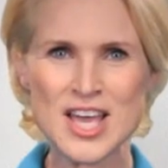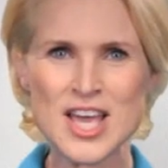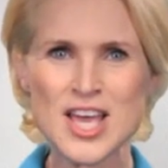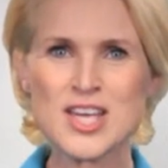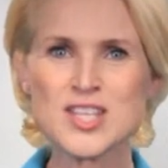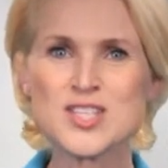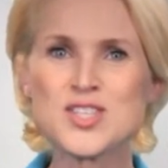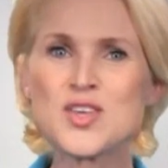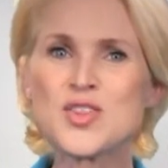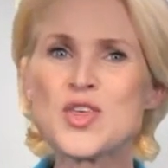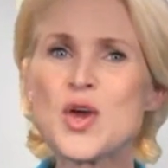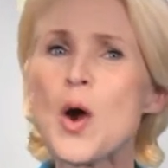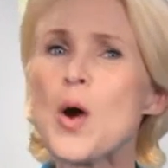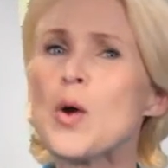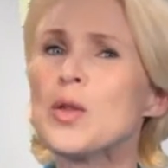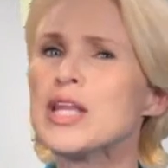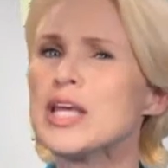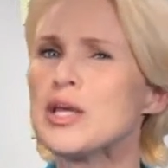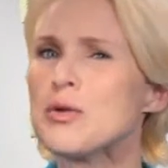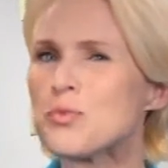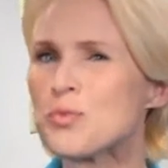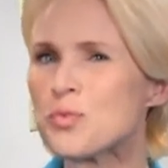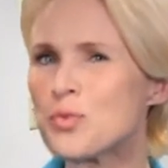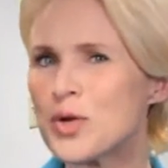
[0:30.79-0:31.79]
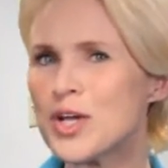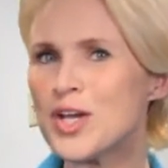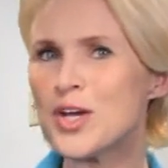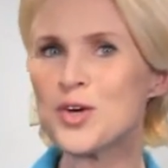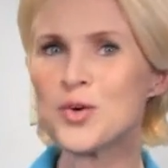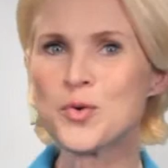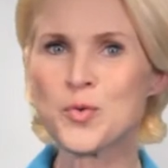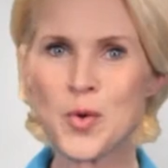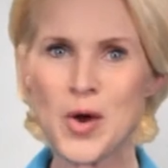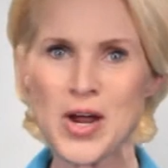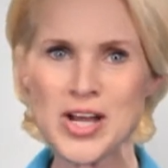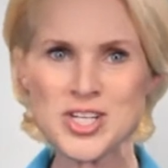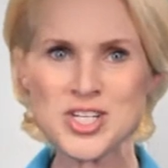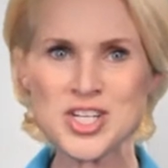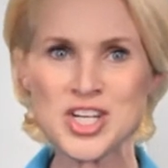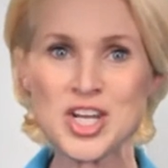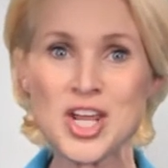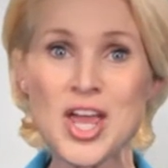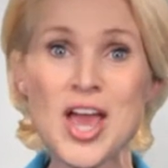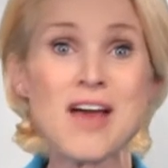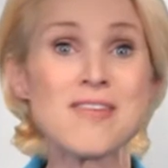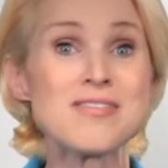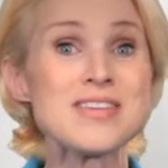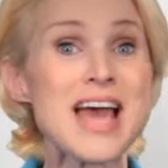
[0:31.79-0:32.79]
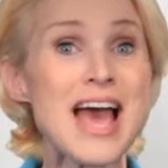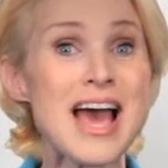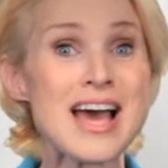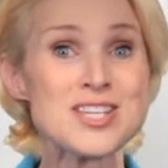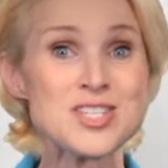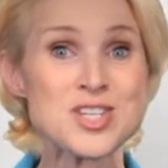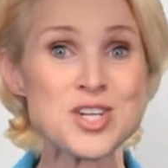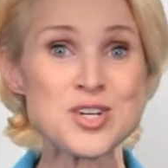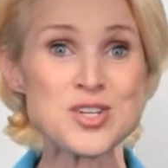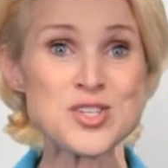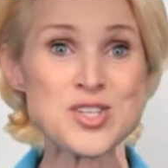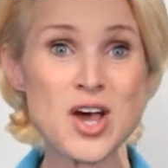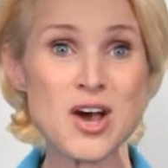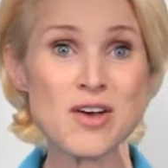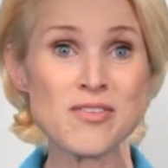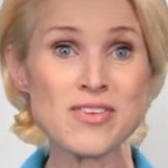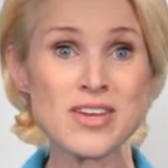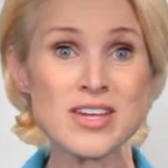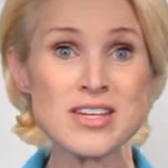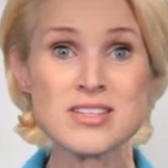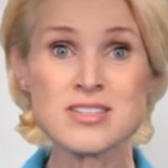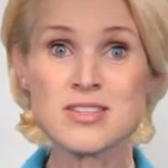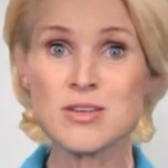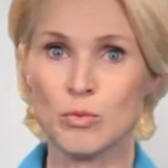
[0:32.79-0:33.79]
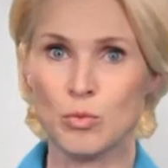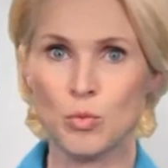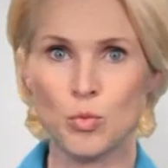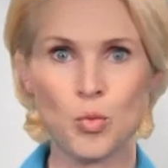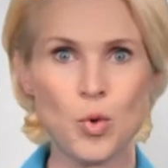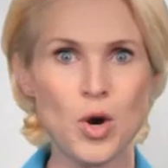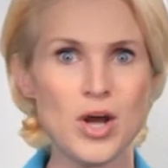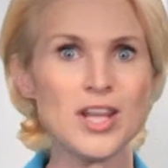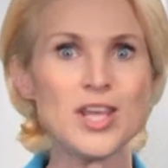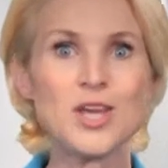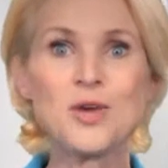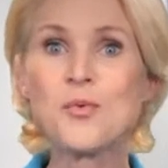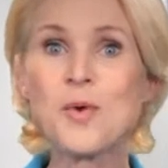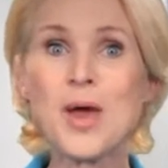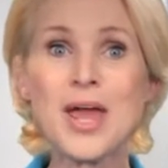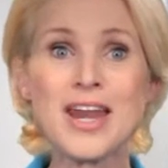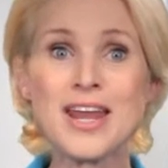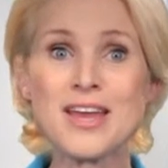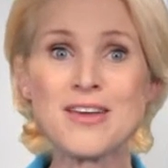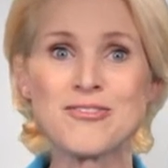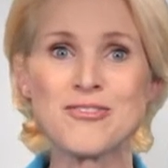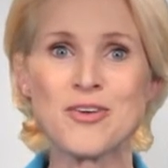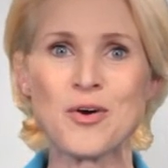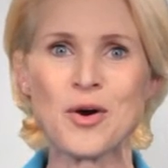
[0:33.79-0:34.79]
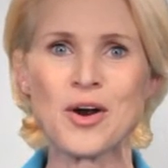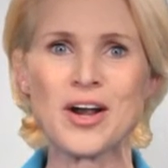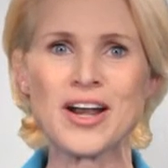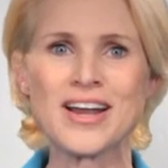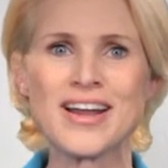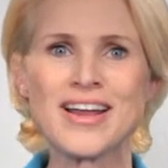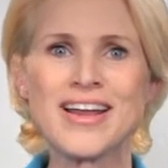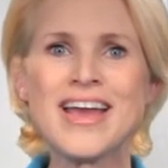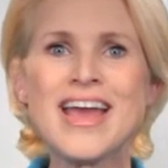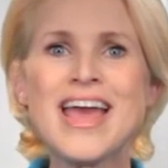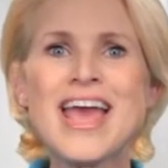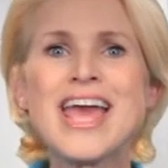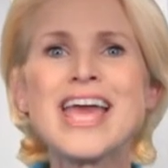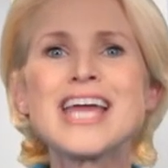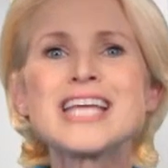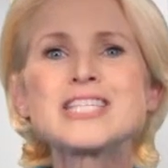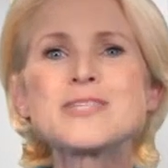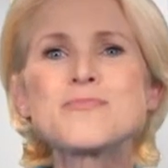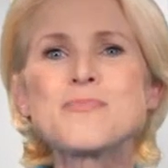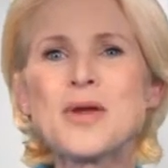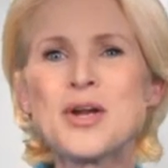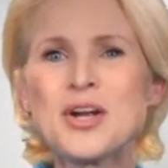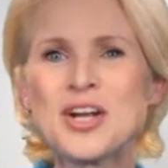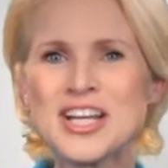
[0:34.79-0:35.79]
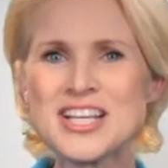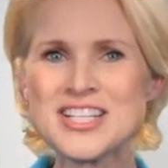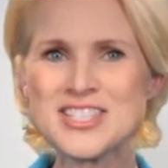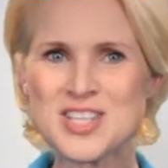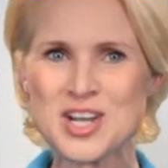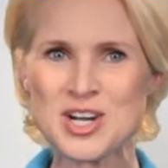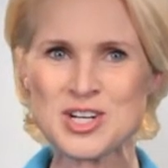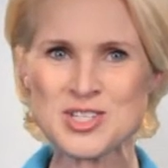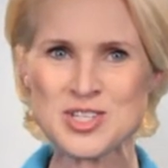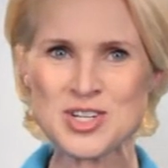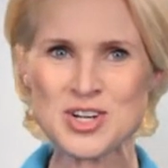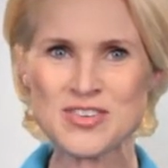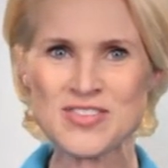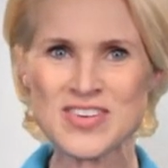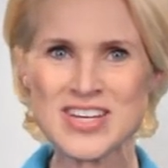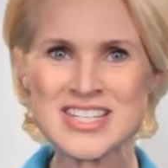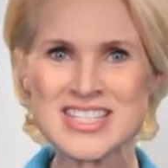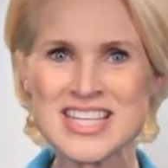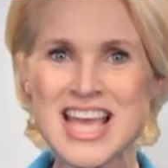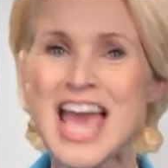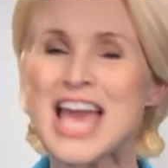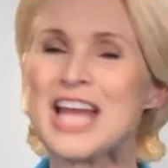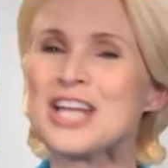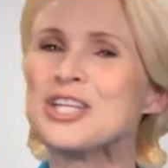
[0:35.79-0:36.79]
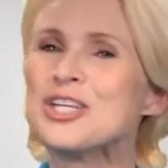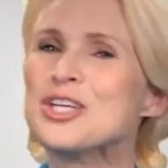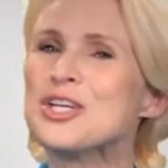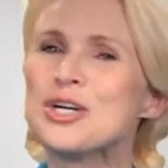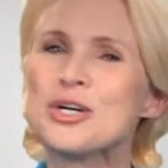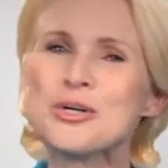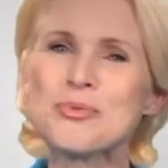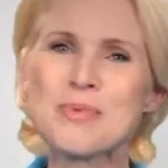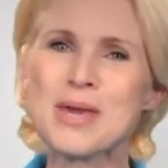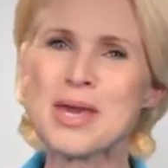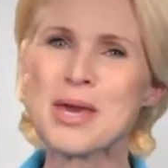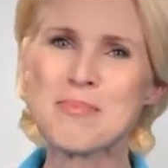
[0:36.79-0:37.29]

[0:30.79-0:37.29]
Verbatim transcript: So the only real question you have to ask yourself is, what are you waiting for? Experience our service and you'll be